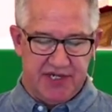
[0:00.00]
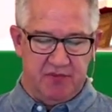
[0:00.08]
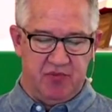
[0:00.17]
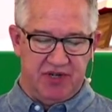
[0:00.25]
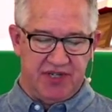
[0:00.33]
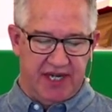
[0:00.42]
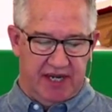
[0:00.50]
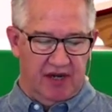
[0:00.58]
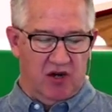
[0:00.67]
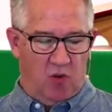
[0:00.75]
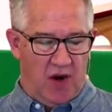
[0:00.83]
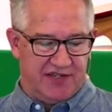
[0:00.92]
in
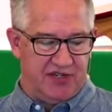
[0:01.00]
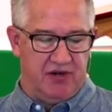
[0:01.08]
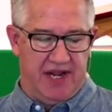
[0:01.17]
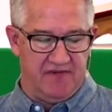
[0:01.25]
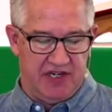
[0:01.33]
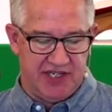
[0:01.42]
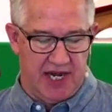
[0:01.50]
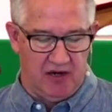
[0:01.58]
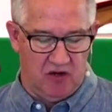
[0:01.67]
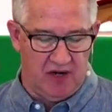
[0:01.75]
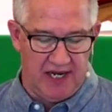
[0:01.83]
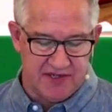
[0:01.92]
particular, Western
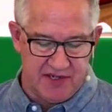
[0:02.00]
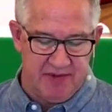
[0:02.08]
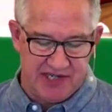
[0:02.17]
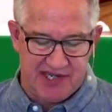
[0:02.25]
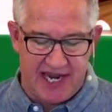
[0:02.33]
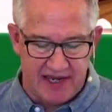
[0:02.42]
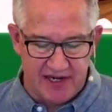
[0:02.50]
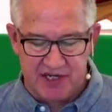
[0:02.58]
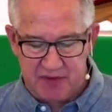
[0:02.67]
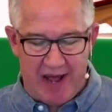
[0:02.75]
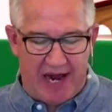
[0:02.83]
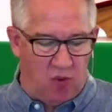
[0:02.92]
evangelicalism has taken
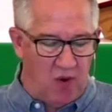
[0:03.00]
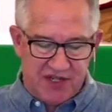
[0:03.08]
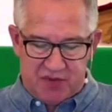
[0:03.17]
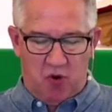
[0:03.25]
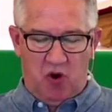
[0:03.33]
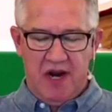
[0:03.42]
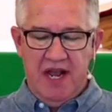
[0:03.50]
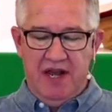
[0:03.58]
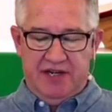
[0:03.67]
us back once more